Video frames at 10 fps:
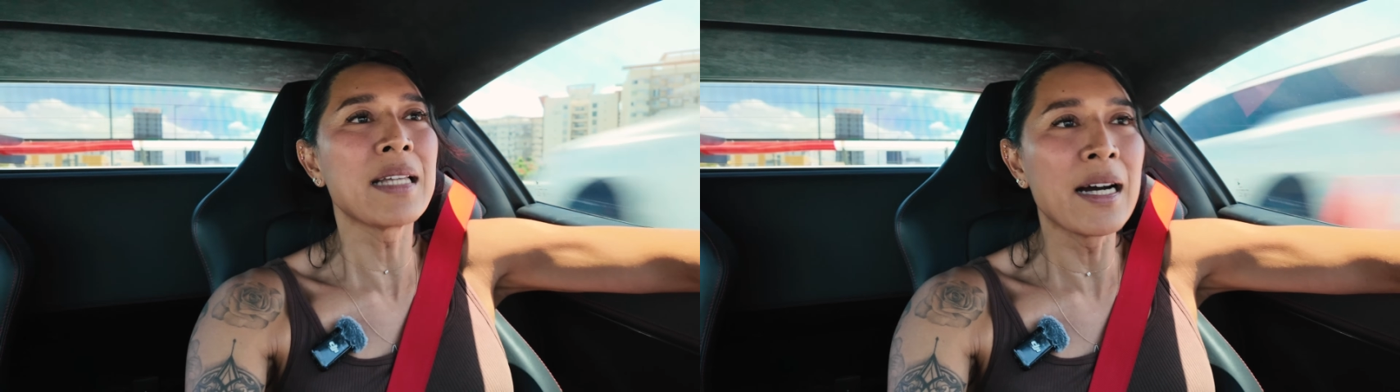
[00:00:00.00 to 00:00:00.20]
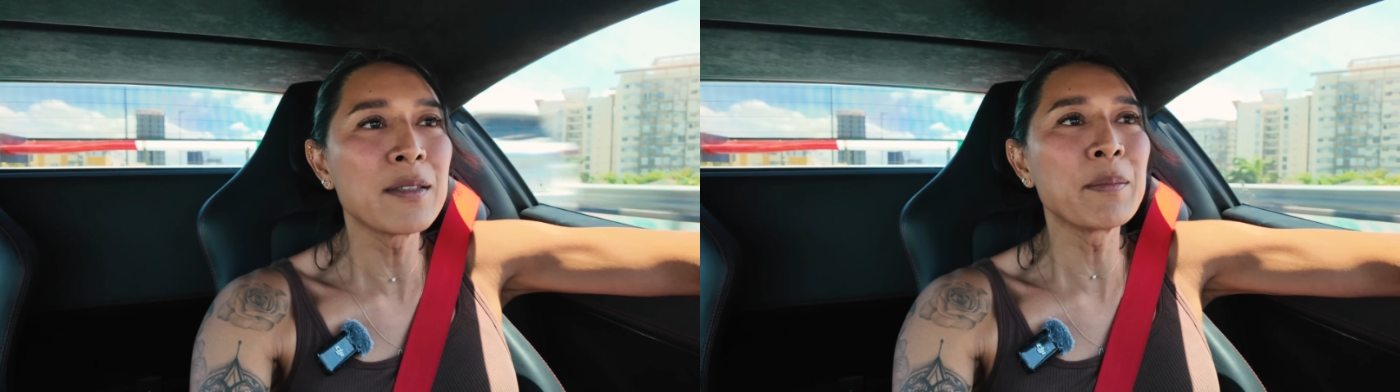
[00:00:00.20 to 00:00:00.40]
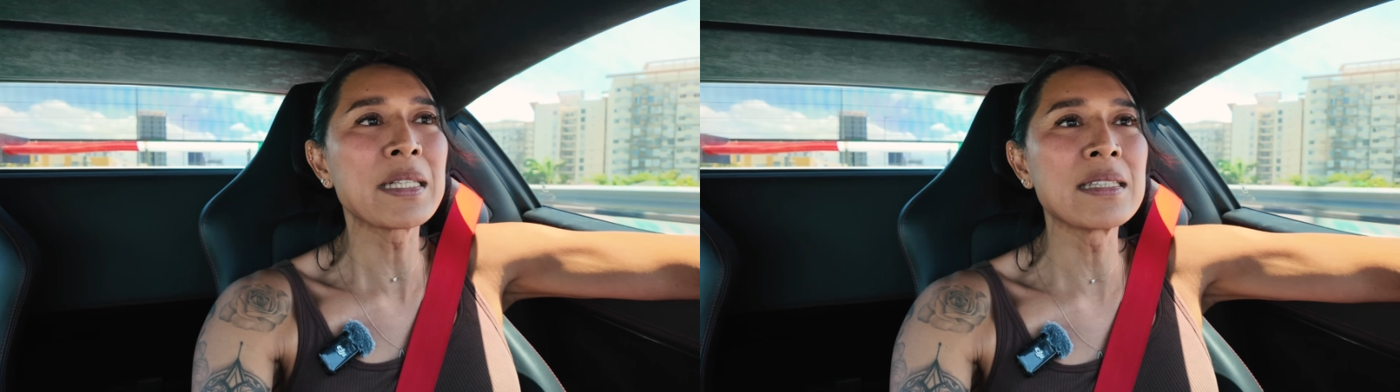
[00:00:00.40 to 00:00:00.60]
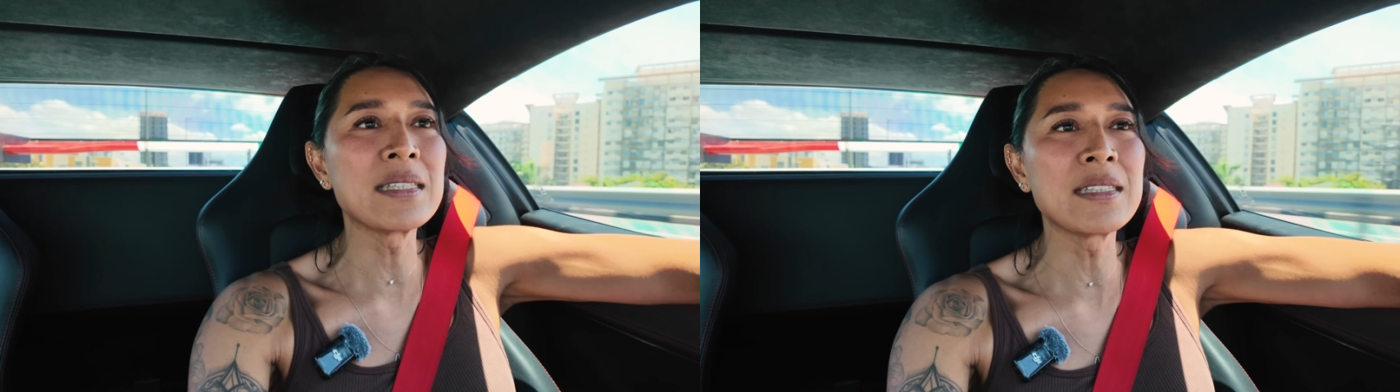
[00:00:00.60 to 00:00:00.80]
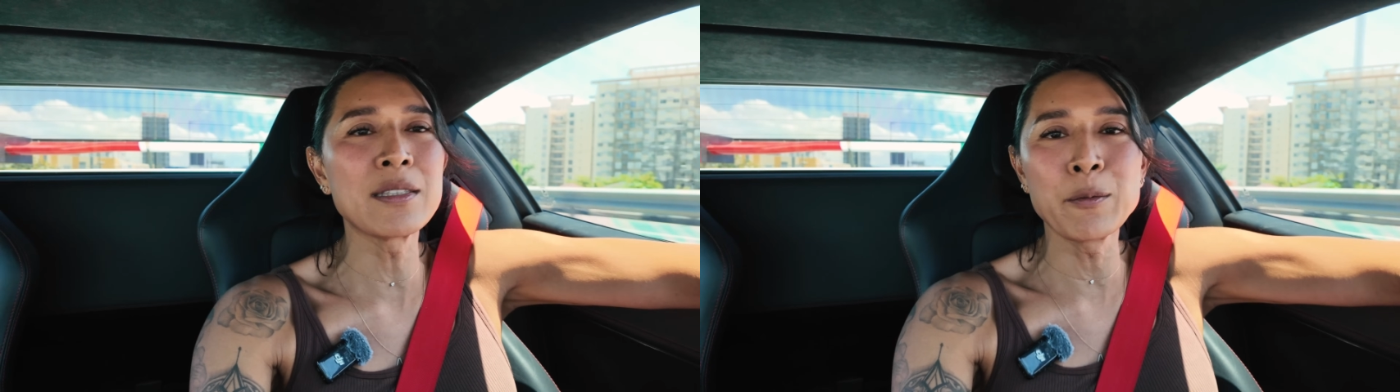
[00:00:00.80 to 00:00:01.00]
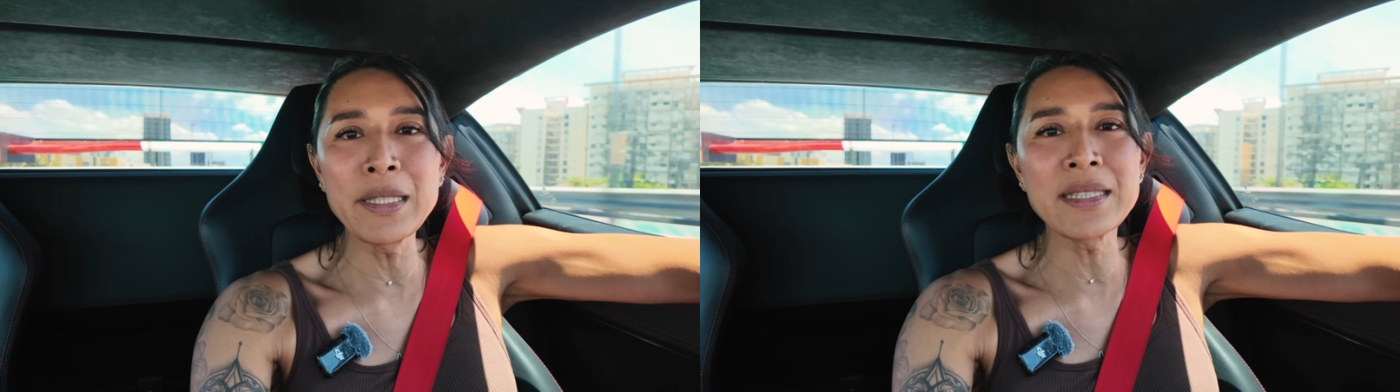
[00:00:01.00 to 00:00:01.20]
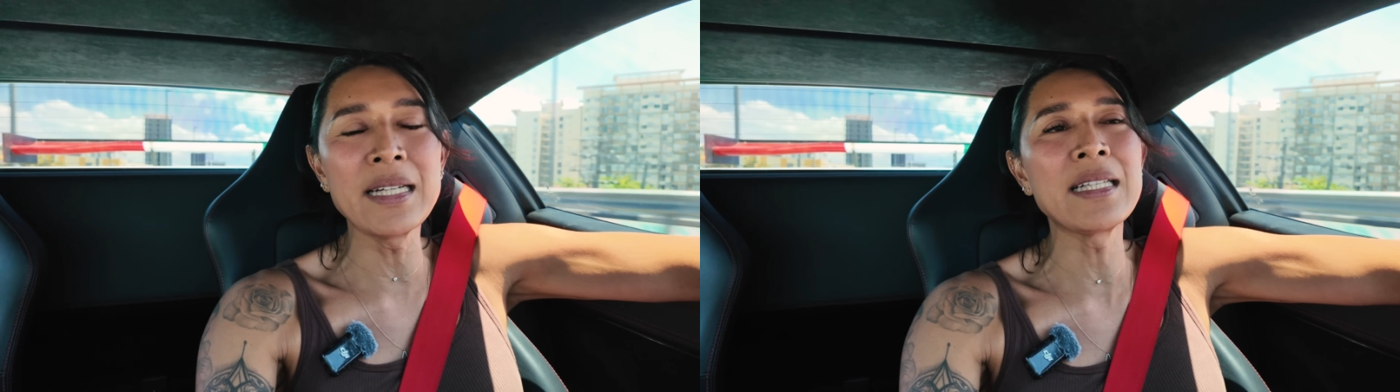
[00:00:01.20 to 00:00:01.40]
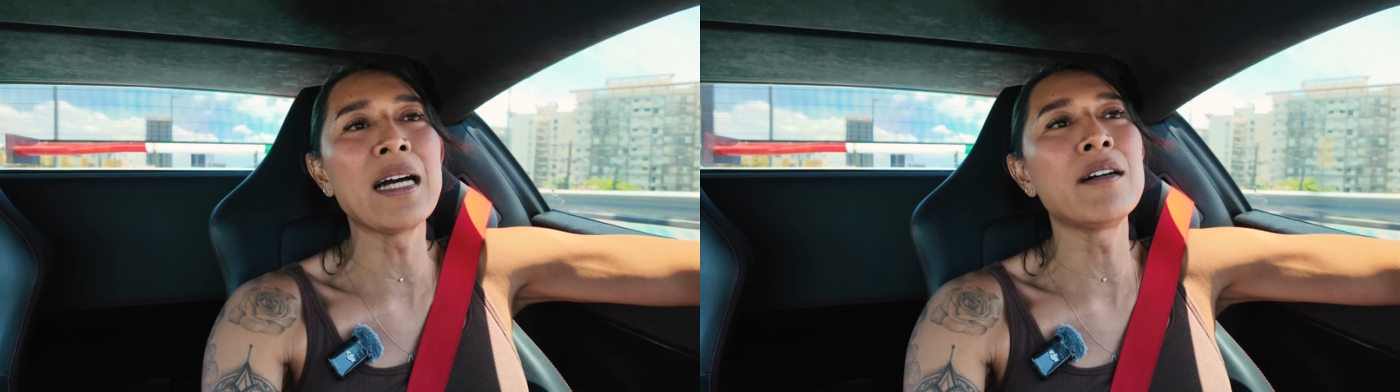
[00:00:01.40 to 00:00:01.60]
down because it's a
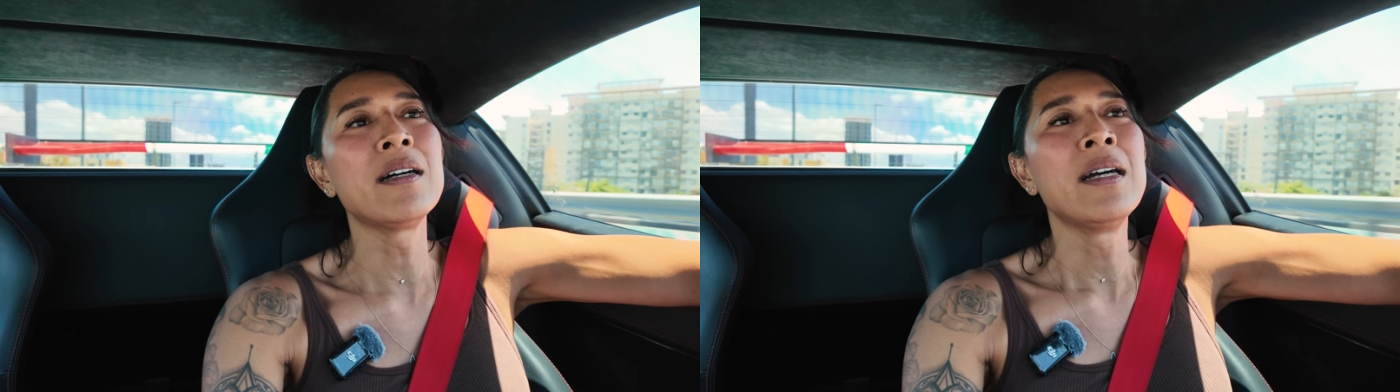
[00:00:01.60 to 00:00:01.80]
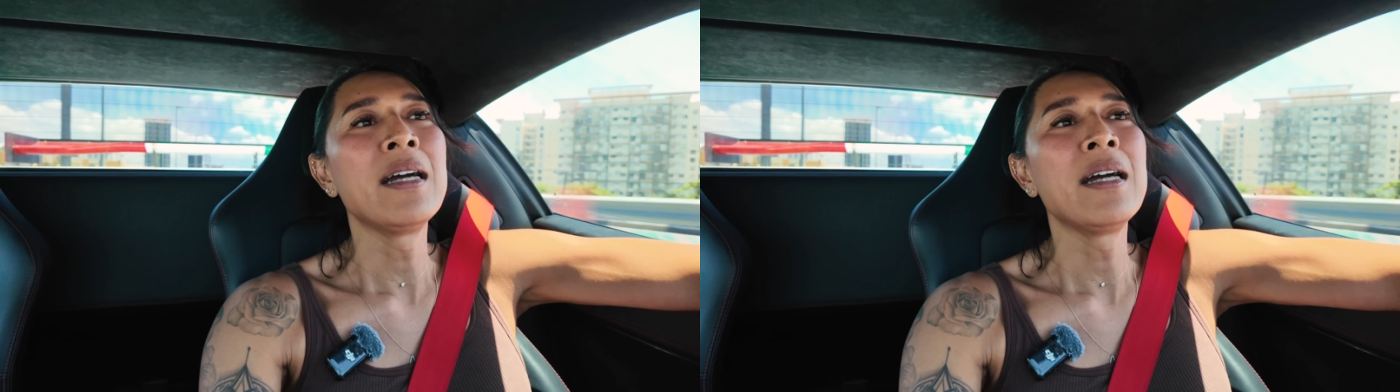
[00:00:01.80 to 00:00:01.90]
weekday now